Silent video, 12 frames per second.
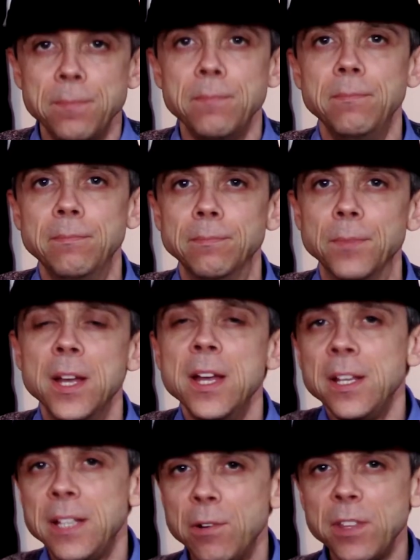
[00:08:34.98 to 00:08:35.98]
Now
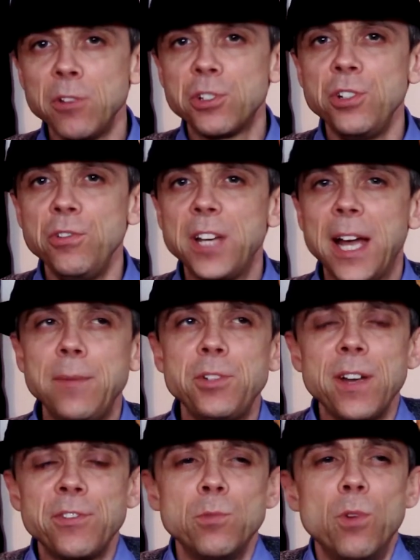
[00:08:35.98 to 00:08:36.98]
with those new games,
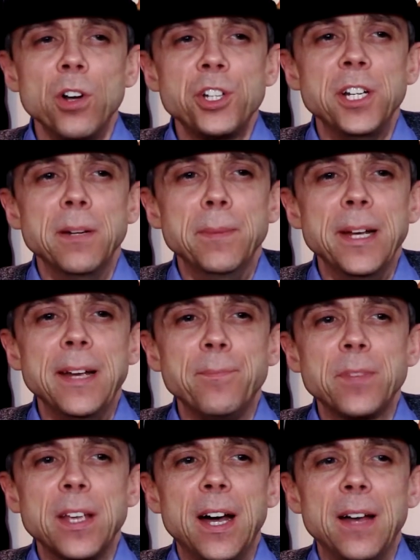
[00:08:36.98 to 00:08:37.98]
you have to watch it a
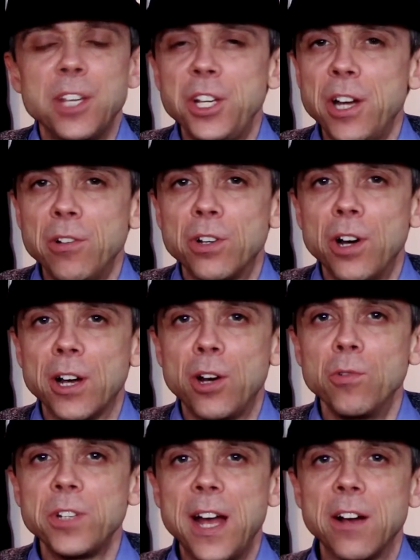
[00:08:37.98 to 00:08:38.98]
bit that you don't get
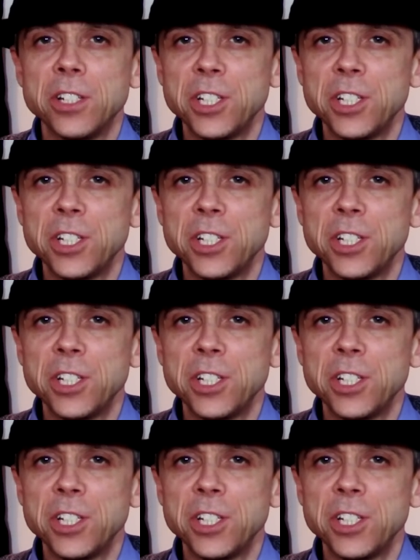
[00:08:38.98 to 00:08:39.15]
caught out,